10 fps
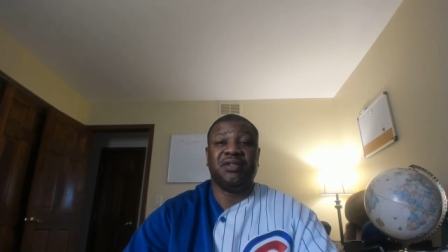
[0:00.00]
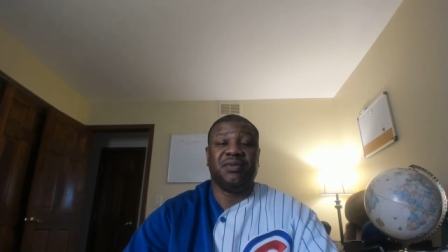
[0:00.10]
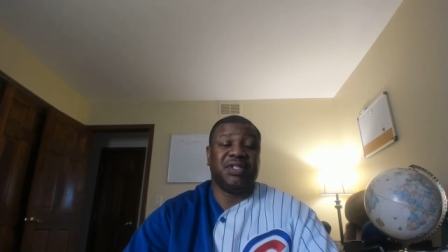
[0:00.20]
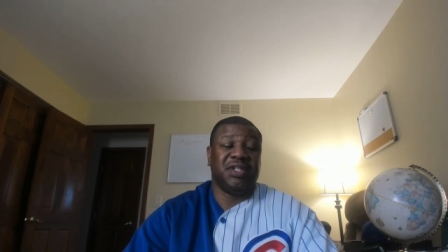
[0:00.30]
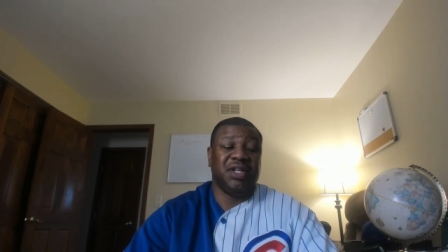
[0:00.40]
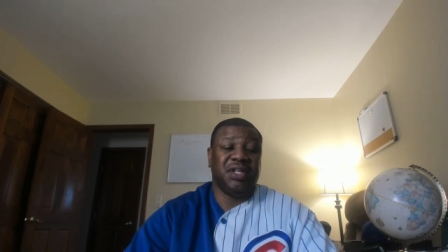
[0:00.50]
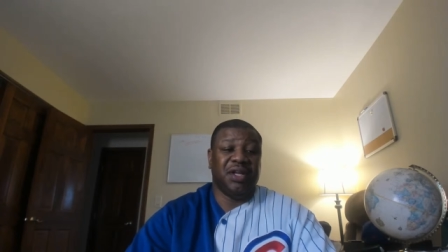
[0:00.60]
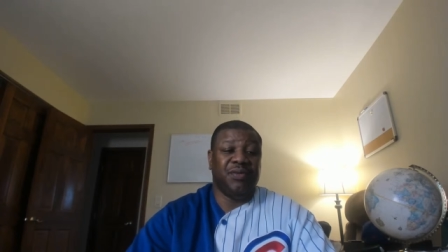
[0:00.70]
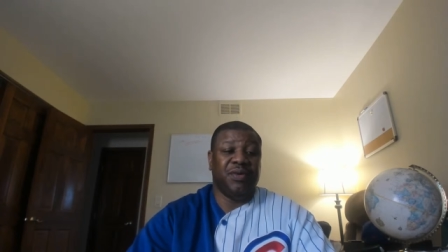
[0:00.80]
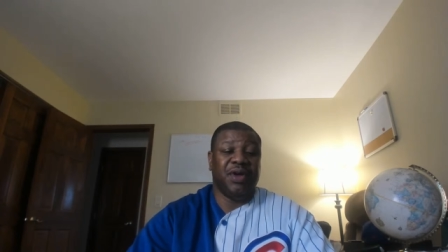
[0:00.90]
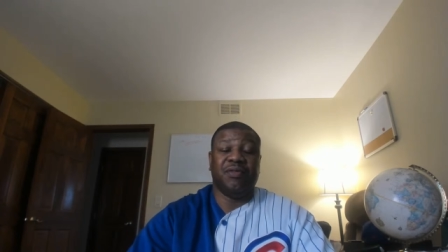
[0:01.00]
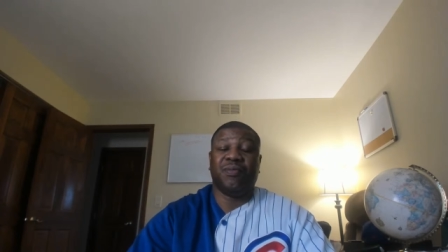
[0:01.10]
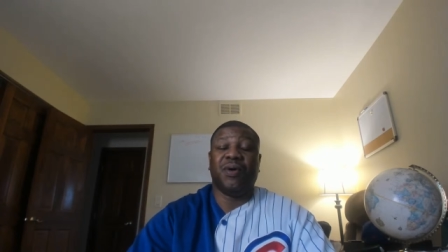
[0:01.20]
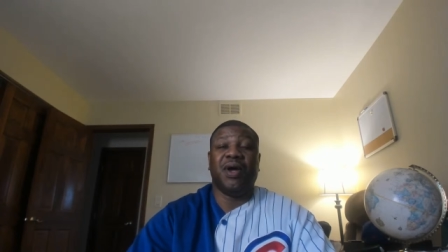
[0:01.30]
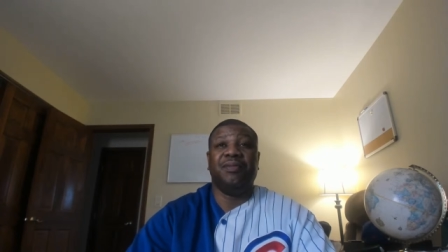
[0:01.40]
That's why I say they won't have a
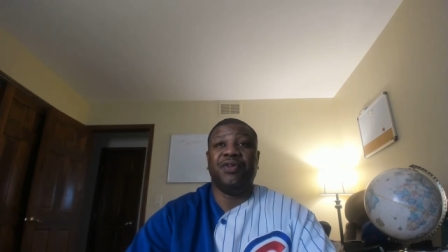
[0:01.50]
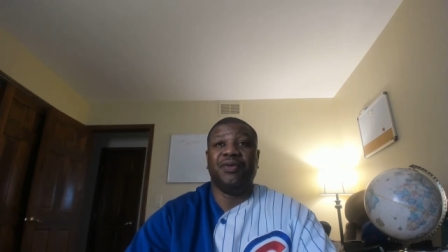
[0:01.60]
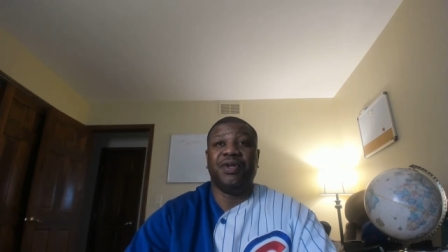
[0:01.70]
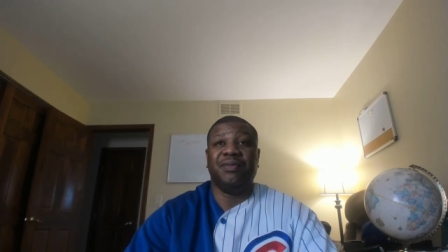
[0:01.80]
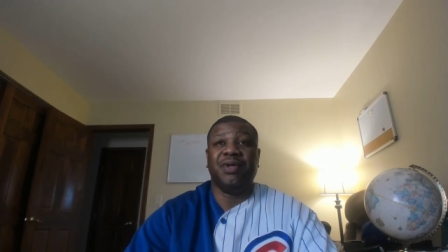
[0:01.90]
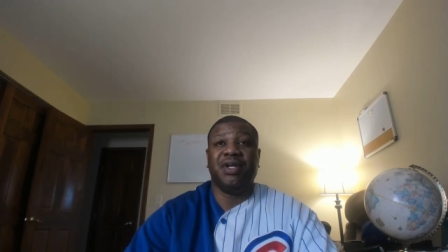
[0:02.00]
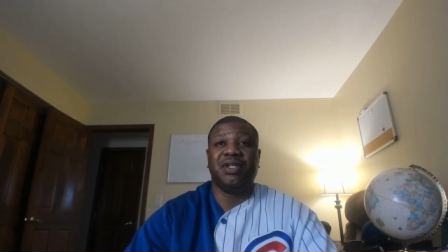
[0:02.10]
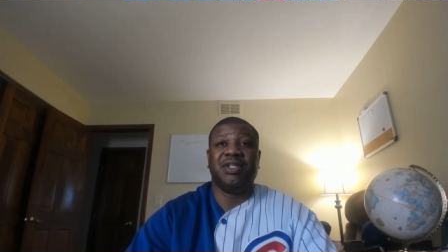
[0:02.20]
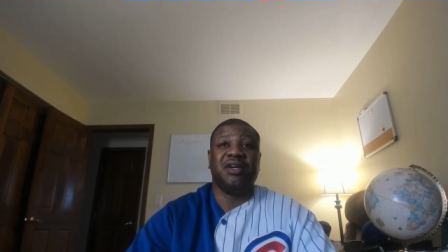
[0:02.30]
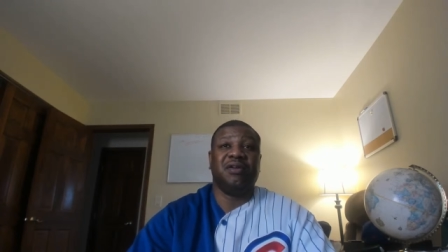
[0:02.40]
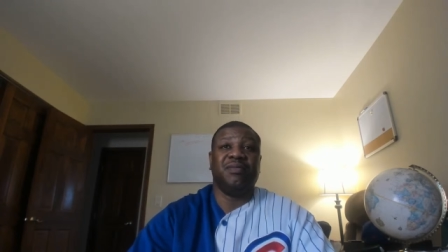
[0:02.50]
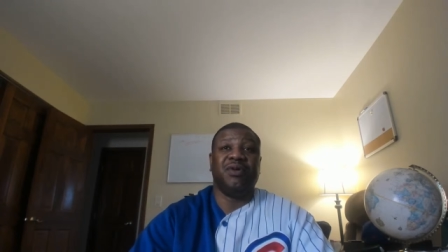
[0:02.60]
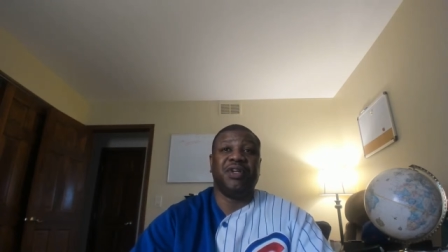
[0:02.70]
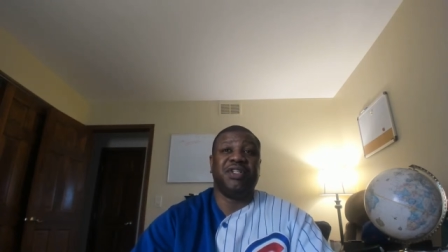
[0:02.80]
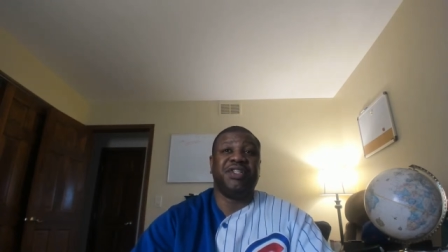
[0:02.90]
problem doing that because they come
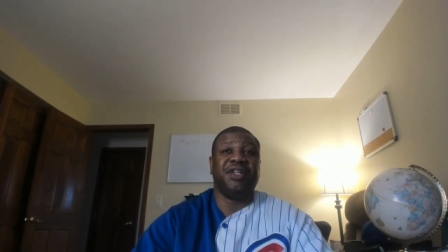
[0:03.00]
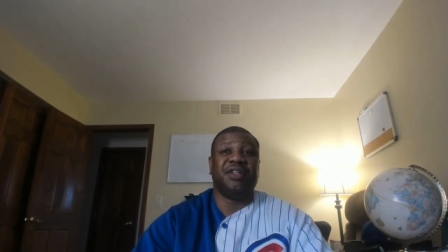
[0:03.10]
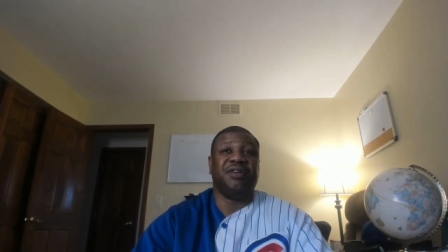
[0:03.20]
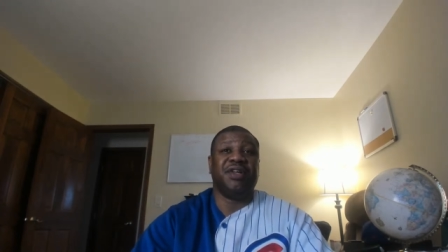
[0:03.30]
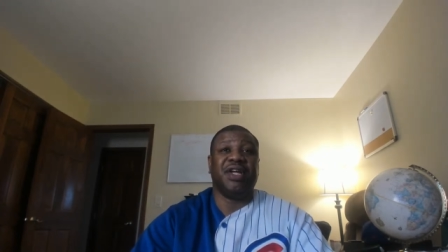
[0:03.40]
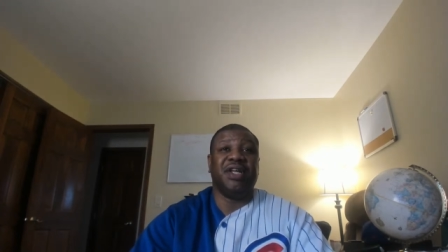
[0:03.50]
on at 10:30